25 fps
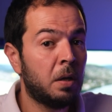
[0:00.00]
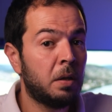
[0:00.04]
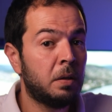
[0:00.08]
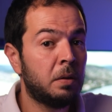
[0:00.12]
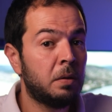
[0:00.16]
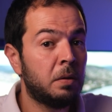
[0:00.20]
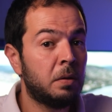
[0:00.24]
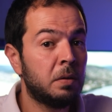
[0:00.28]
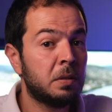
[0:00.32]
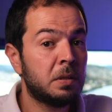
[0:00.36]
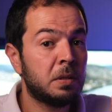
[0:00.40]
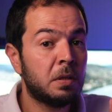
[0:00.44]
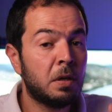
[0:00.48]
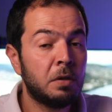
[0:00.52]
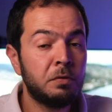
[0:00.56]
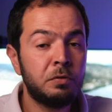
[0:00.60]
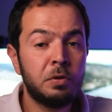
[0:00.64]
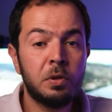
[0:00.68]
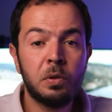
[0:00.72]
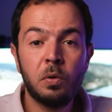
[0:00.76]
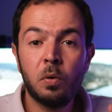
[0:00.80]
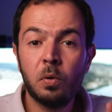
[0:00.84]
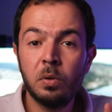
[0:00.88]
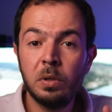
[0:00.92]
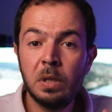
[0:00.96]
the start
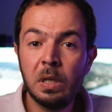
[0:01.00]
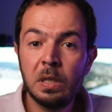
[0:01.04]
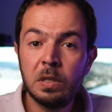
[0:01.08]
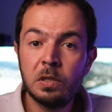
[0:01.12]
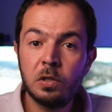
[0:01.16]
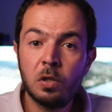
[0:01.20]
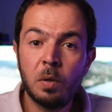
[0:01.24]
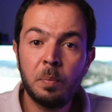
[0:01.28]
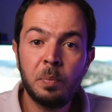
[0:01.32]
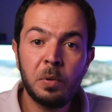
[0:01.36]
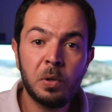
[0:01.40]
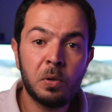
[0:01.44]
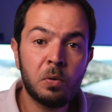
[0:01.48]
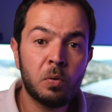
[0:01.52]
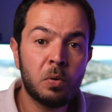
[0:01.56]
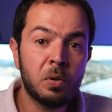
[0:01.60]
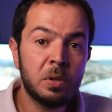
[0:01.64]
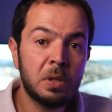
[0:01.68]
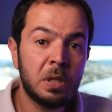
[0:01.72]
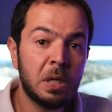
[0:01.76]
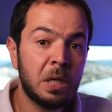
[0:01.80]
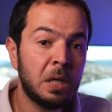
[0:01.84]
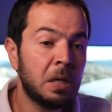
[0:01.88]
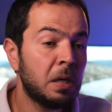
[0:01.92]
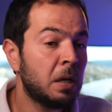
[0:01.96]
recording, stop
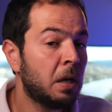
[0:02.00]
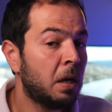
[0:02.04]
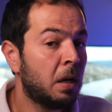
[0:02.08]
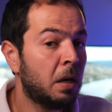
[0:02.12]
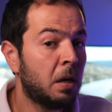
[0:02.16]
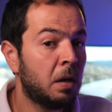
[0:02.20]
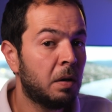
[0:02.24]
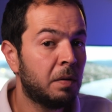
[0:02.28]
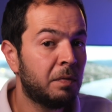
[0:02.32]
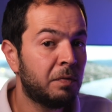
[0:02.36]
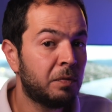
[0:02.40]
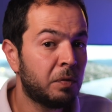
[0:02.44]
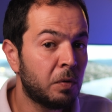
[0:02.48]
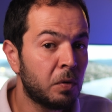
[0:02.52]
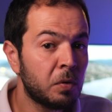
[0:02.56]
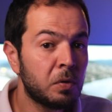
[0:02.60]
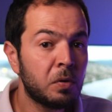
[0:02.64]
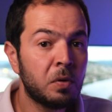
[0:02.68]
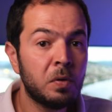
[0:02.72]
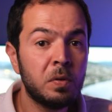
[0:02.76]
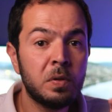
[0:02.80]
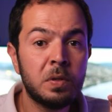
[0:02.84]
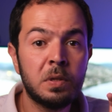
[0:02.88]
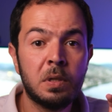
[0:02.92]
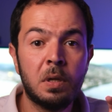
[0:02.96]
recording,
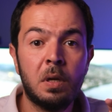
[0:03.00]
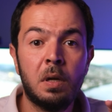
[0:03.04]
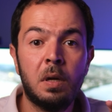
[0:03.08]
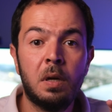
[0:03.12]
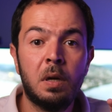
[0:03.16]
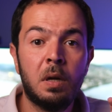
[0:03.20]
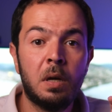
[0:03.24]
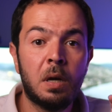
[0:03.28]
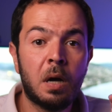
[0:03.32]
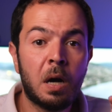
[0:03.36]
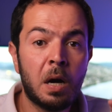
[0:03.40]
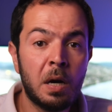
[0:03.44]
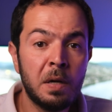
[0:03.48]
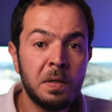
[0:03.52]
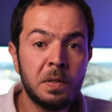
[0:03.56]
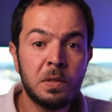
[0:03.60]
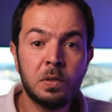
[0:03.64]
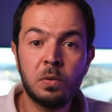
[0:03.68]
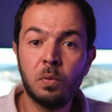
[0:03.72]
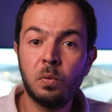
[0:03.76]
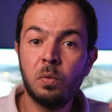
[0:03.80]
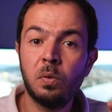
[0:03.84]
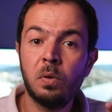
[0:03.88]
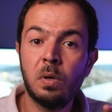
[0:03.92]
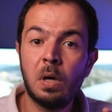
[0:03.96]
focus,
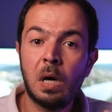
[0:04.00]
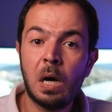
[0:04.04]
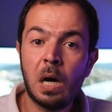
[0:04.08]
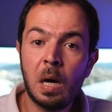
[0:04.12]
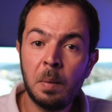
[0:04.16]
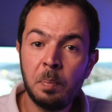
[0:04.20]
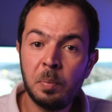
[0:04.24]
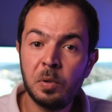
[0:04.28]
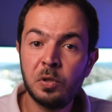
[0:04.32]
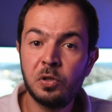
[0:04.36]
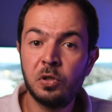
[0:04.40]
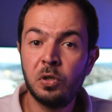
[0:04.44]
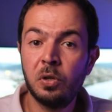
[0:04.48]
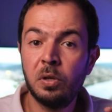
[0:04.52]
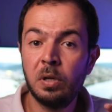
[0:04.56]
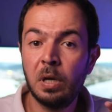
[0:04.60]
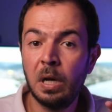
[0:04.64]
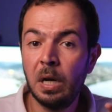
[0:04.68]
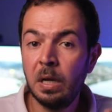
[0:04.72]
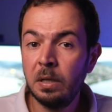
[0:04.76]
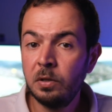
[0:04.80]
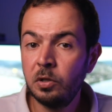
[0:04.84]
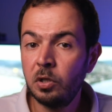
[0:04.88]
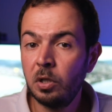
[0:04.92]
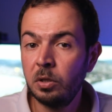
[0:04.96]
ISO, aperture
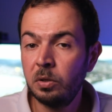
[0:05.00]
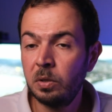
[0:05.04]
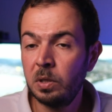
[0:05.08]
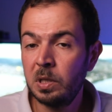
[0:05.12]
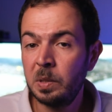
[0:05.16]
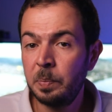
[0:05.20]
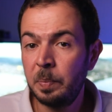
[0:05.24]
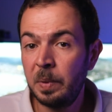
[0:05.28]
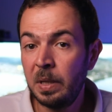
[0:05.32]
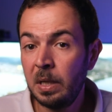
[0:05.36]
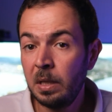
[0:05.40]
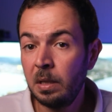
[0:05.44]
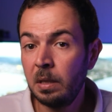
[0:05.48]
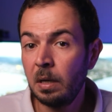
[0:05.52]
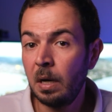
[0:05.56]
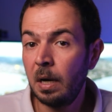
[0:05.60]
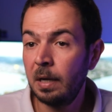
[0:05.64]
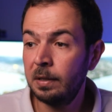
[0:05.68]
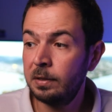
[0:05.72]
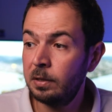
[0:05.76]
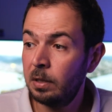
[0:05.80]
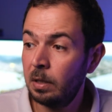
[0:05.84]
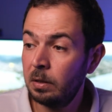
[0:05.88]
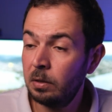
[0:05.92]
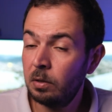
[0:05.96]
and shutter speed.
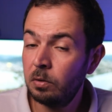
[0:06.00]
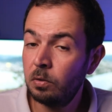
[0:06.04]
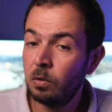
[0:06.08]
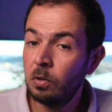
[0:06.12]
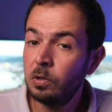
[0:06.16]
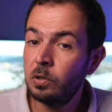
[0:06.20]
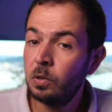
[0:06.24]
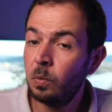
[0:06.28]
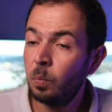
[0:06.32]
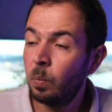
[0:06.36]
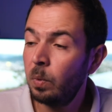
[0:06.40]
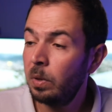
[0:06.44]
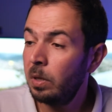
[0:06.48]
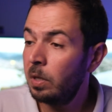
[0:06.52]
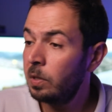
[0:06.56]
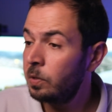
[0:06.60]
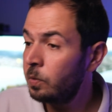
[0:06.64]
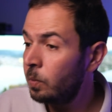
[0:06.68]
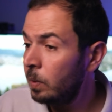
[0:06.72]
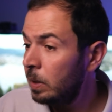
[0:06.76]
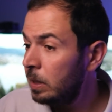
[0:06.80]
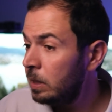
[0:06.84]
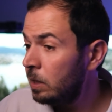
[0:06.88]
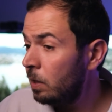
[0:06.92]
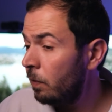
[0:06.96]
I tried it also with the
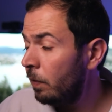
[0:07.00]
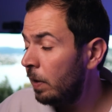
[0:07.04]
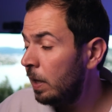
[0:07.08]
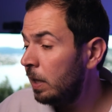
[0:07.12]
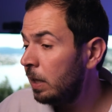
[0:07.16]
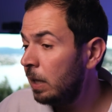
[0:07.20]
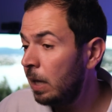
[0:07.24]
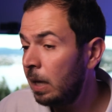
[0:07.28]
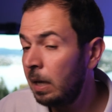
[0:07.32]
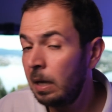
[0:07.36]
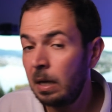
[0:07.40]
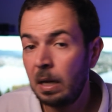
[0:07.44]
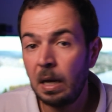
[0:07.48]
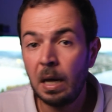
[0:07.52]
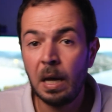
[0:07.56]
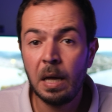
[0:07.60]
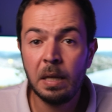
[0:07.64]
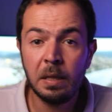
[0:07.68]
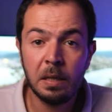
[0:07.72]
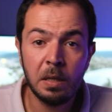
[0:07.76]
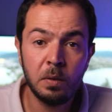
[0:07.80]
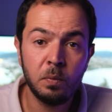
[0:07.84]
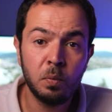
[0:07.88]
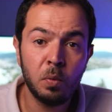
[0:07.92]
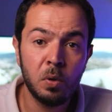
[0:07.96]
Sony ZV-10
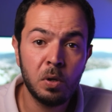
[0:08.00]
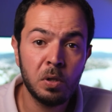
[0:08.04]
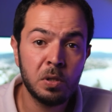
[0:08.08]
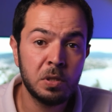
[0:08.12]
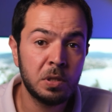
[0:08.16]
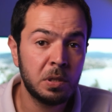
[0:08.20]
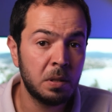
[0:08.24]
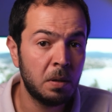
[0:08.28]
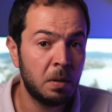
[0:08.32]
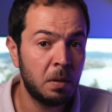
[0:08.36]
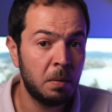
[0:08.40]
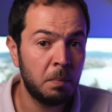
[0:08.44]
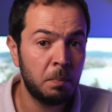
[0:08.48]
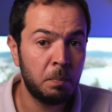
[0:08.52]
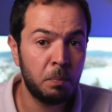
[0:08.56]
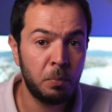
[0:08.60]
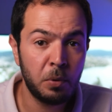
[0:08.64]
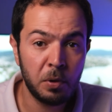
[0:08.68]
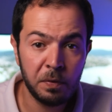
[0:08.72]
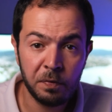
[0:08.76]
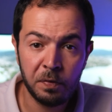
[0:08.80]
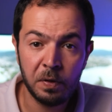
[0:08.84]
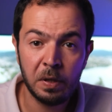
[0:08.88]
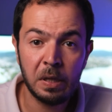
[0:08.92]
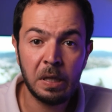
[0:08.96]
and it works
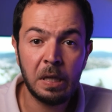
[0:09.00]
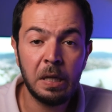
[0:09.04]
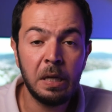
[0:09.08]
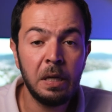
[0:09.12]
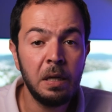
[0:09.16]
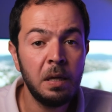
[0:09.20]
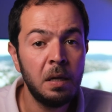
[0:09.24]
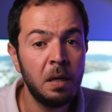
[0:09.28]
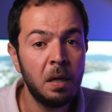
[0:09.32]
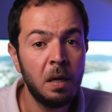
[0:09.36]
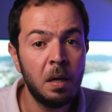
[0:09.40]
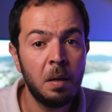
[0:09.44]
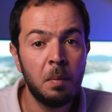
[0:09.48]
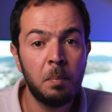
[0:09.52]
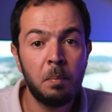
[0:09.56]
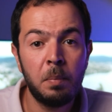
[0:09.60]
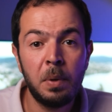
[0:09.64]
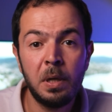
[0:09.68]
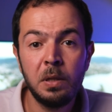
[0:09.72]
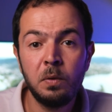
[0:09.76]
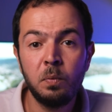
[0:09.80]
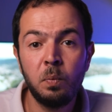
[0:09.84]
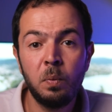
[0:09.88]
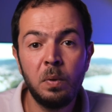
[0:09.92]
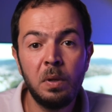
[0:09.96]
perfectly,
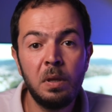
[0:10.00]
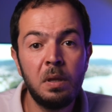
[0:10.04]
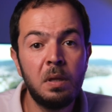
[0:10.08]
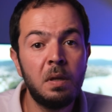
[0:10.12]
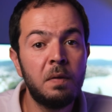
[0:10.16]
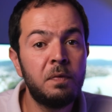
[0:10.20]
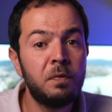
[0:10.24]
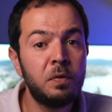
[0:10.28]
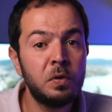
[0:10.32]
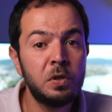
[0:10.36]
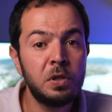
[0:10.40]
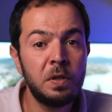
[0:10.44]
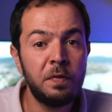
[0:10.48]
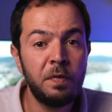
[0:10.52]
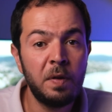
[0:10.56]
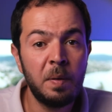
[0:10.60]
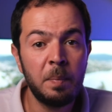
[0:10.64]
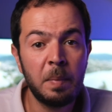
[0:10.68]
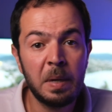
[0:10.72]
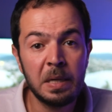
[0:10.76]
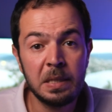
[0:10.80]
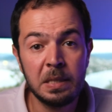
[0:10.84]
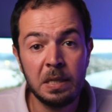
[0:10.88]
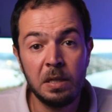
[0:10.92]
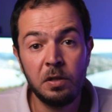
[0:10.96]
but with the
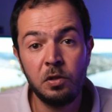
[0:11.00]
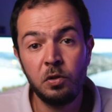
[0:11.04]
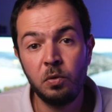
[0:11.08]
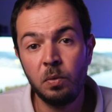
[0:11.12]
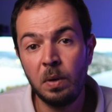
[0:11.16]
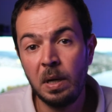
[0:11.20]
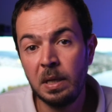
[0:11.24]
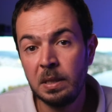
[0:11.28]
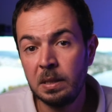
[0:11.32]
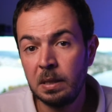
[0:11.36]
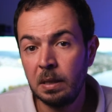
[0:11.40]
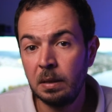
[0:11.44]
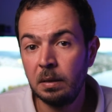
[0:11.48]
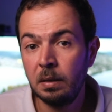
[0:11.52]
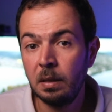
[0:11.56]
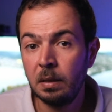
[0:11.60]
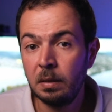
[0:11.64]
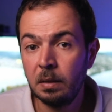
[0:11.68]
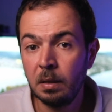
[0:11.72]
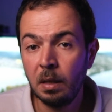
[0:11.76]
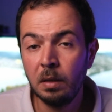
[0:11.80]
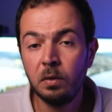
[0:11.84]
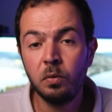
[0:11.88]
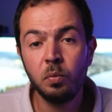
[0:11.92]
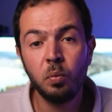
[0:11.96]
Fujifilm X-H2S it
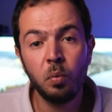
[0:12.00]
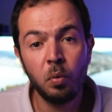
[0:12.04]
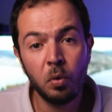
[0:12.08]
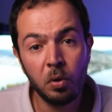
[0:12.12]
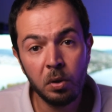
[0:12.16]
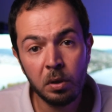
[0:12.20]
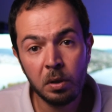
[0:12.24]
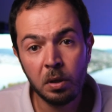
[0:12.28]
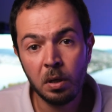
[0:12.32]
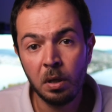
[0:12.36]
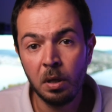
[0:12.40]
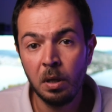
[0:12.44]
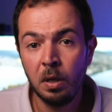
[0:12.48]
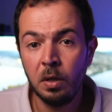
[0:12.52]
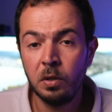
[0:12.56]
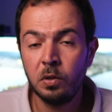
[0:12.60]
did not work.